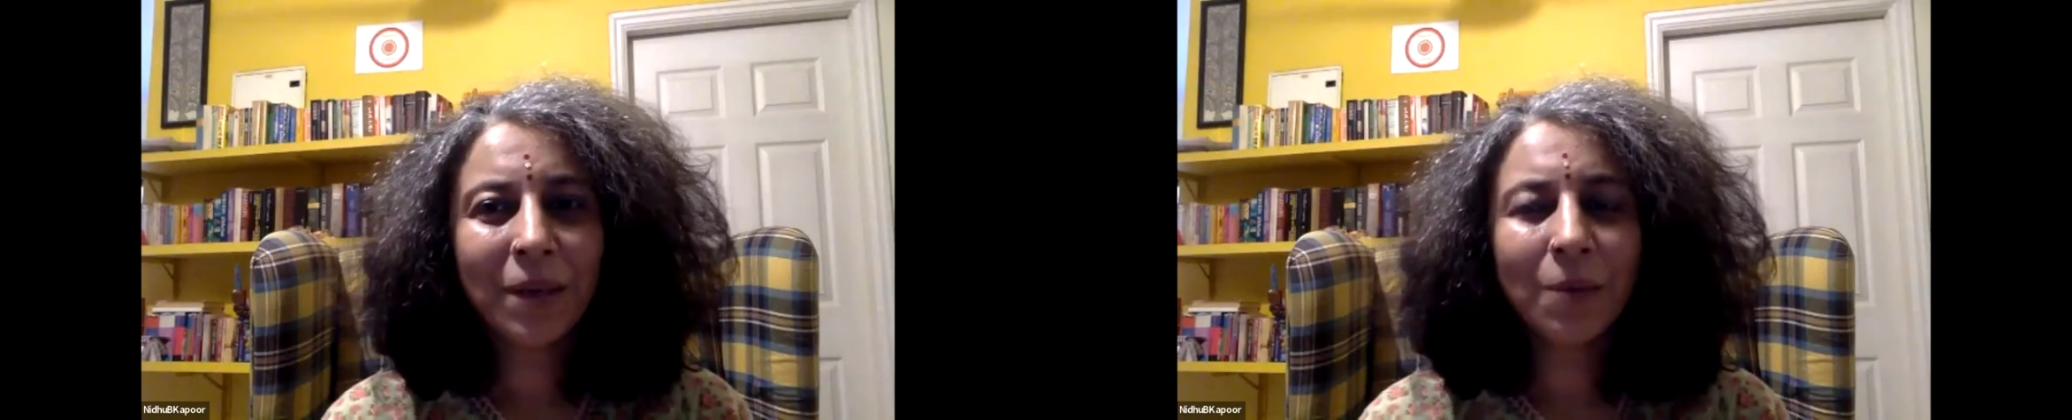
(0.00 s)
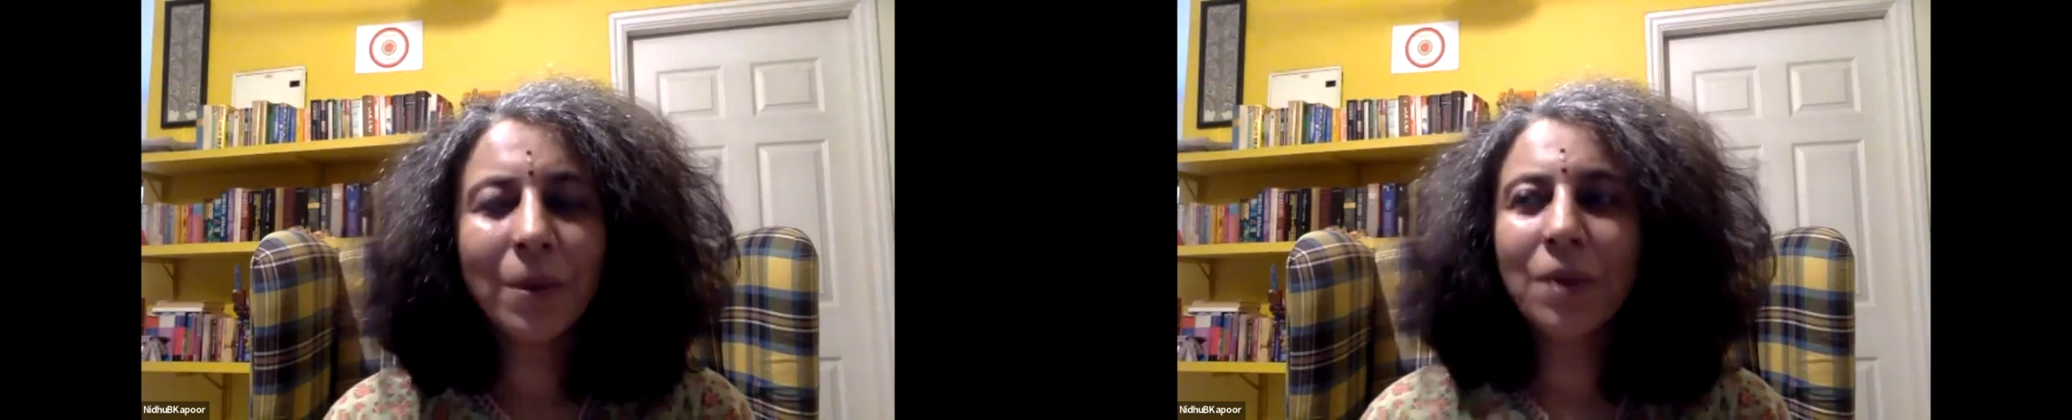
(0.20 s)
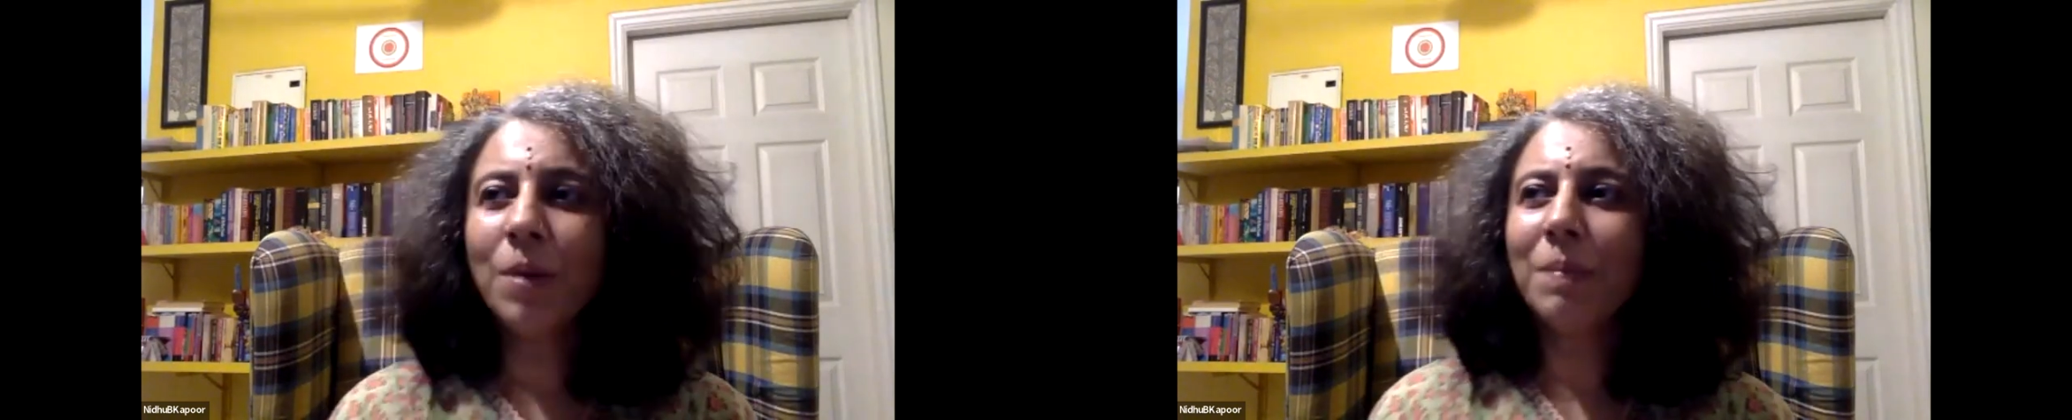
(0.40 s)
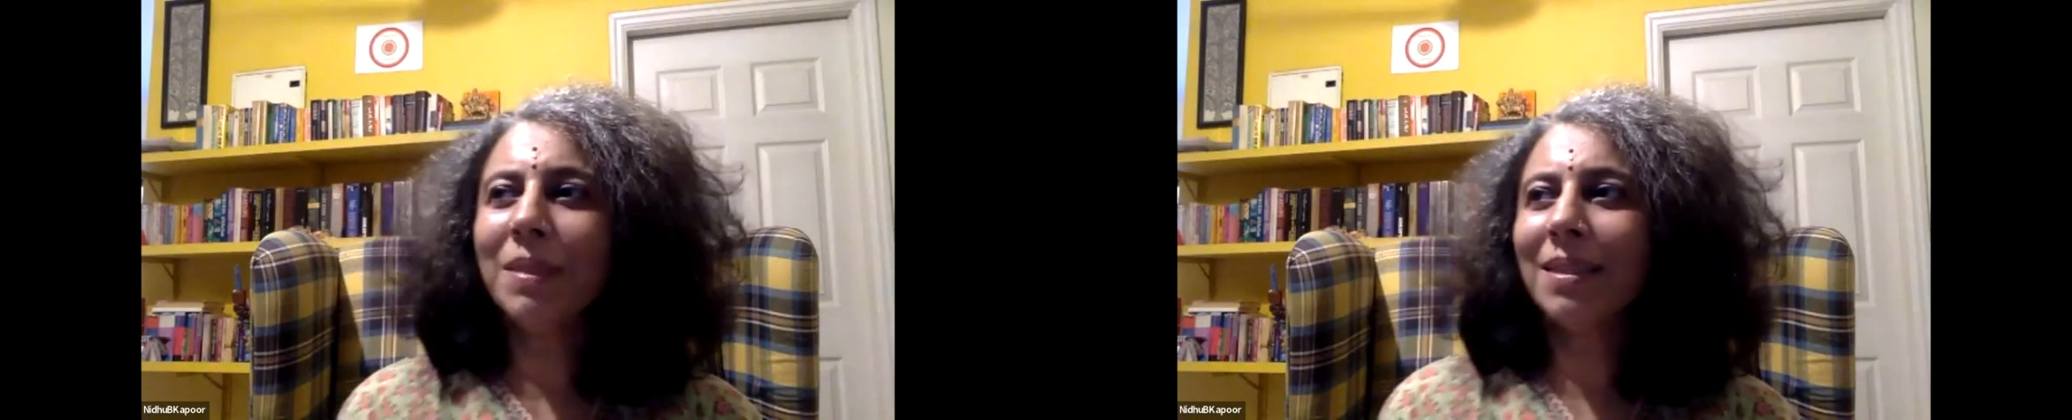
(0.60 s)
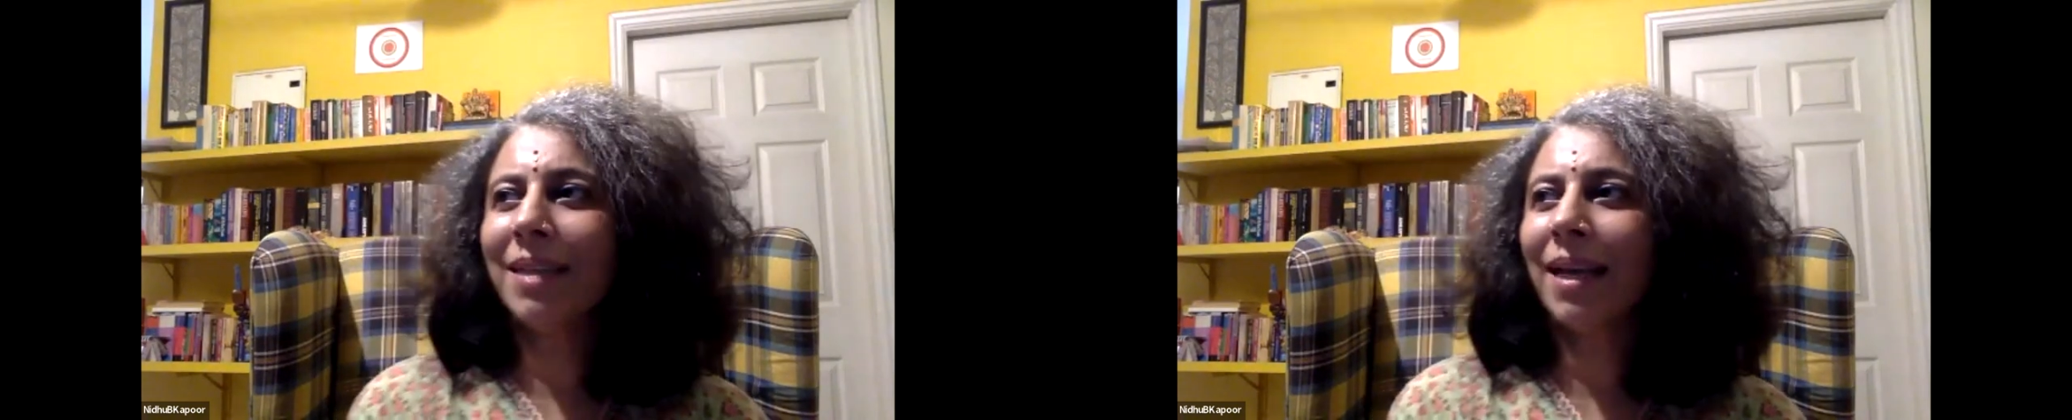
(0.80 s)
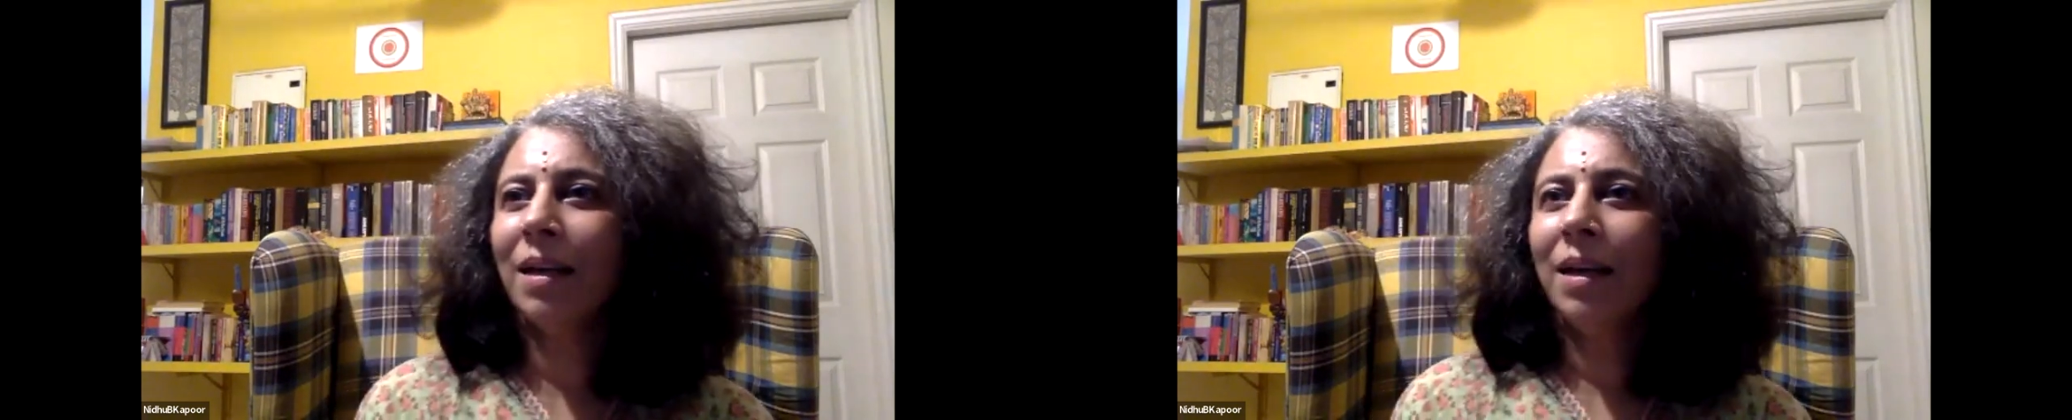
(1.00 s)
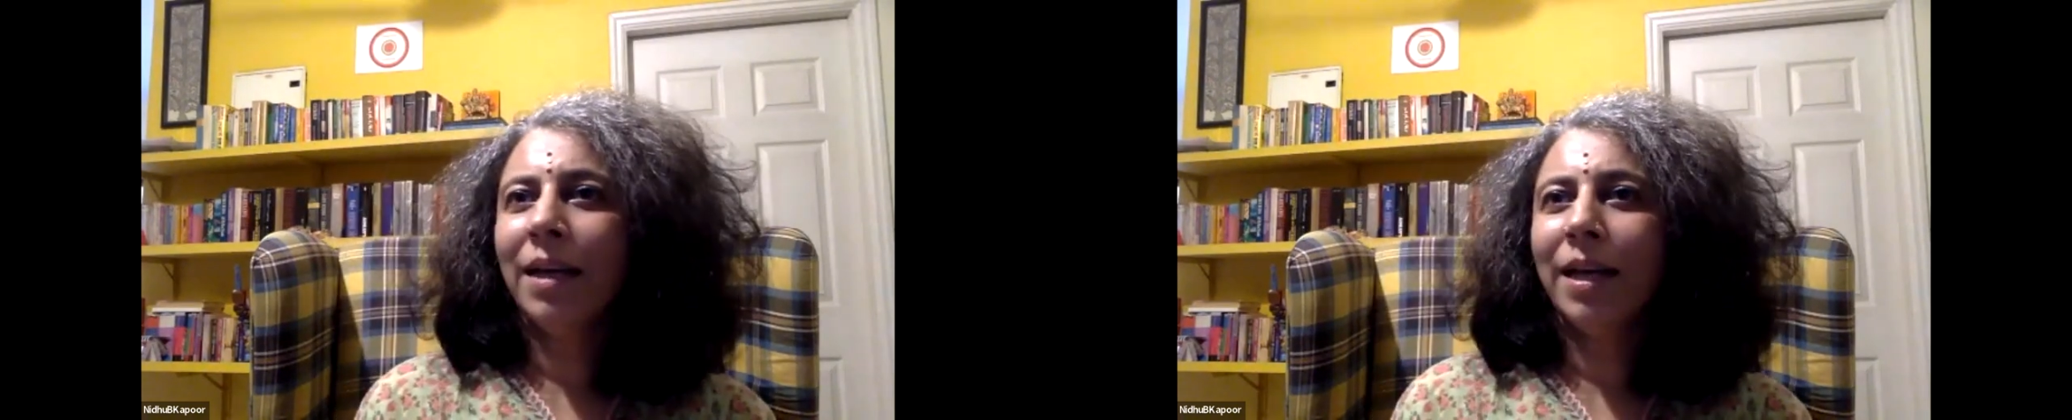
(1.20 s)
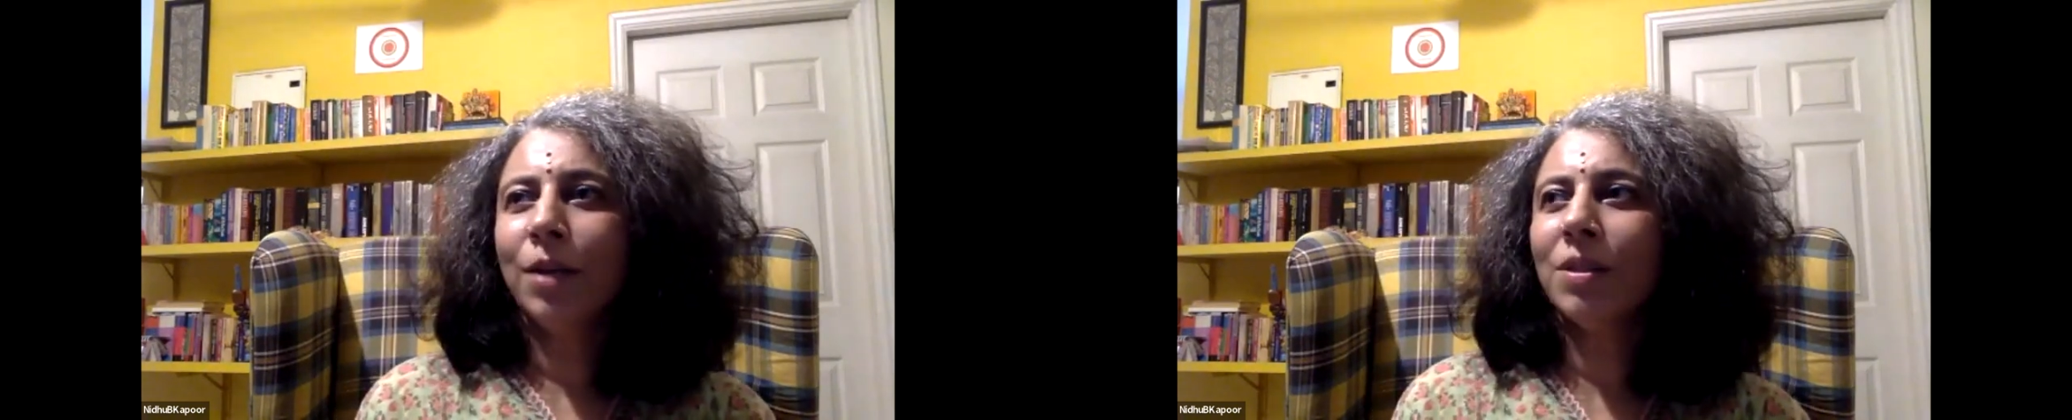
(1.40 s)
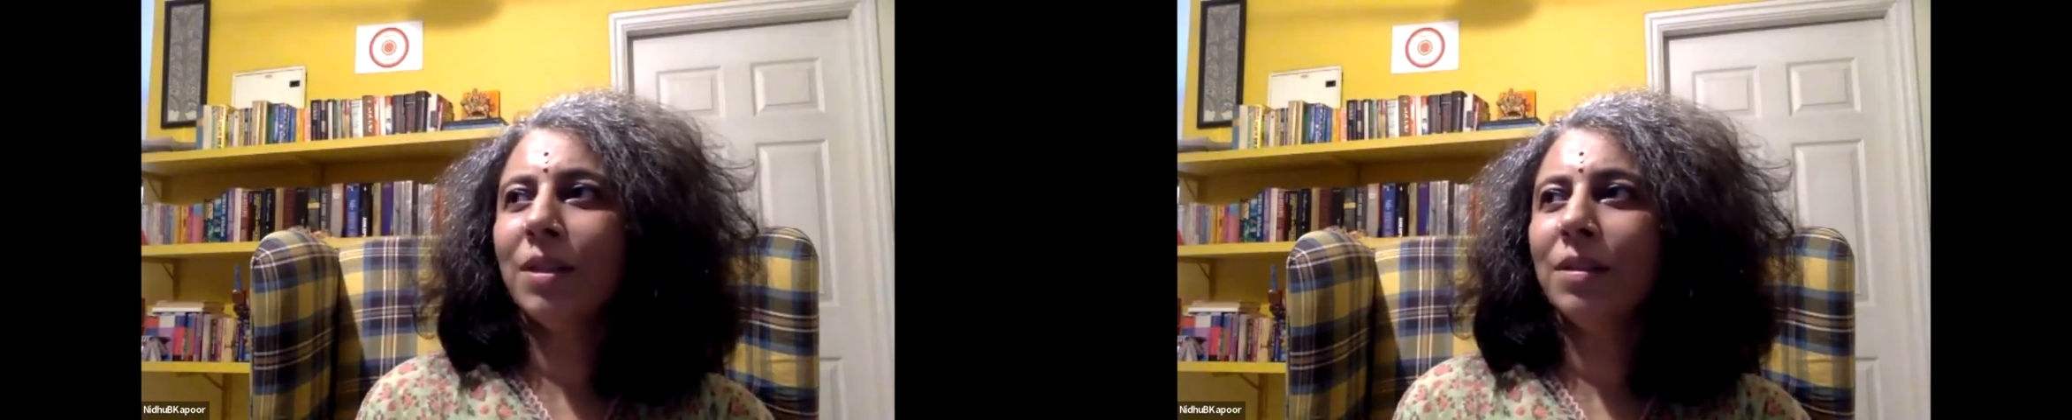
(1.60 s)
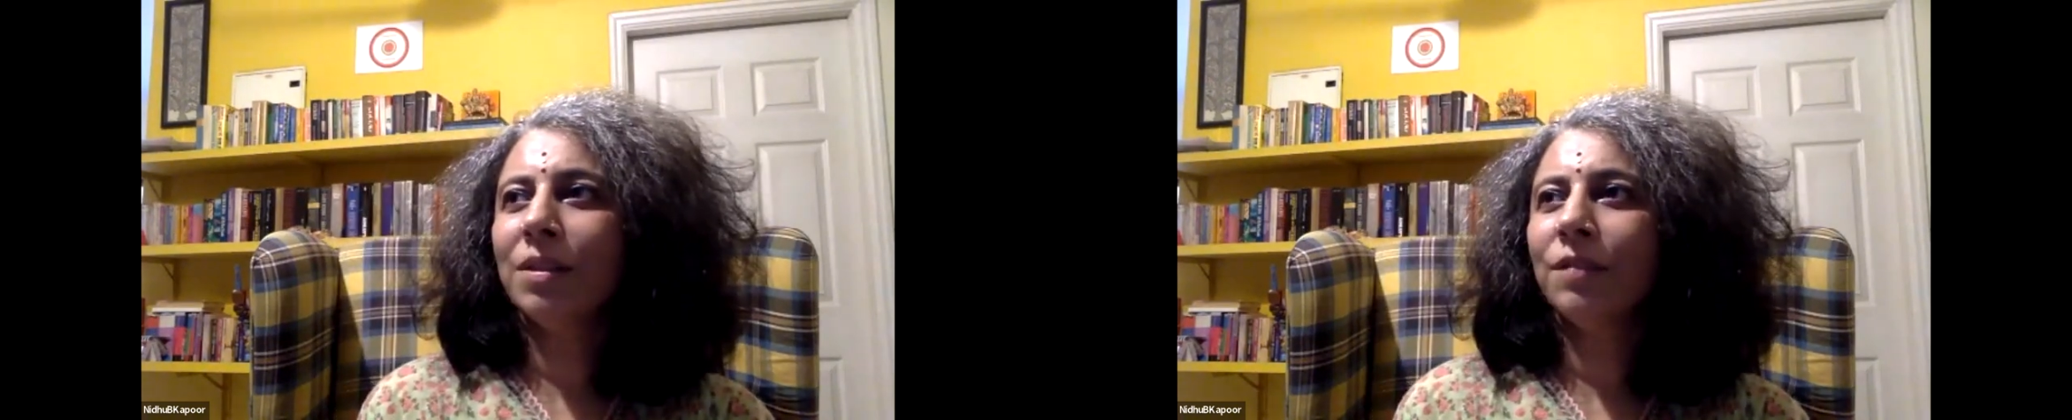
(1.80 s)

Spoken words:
We mistake innocence